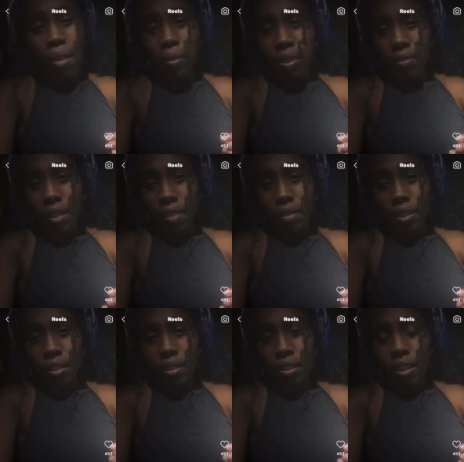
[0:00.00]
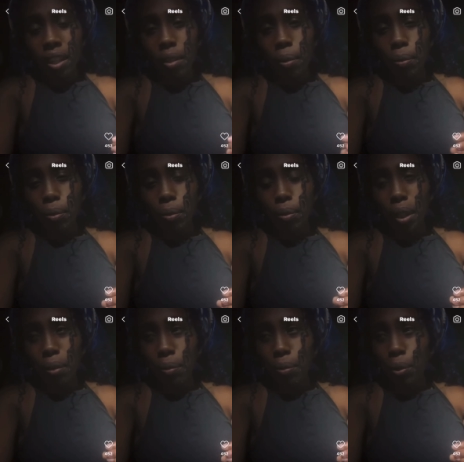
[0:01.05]
mounds of evidence, and I don't
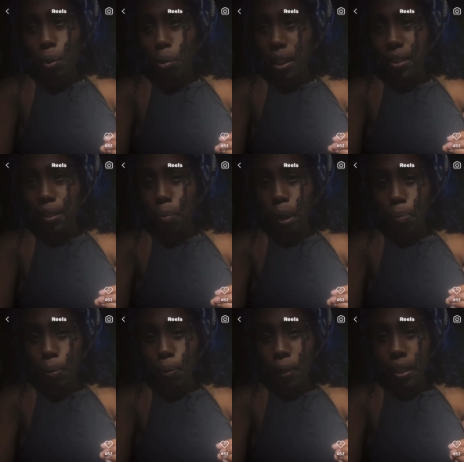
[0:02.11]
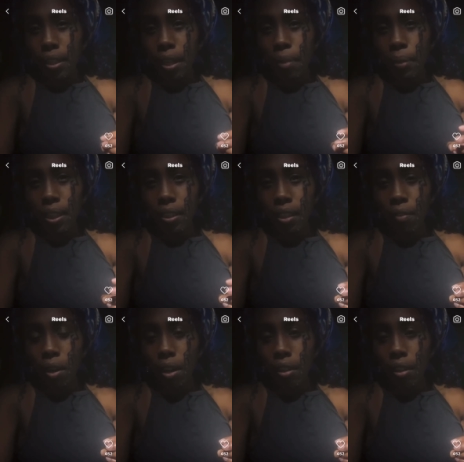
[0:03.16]
trust people right now because I've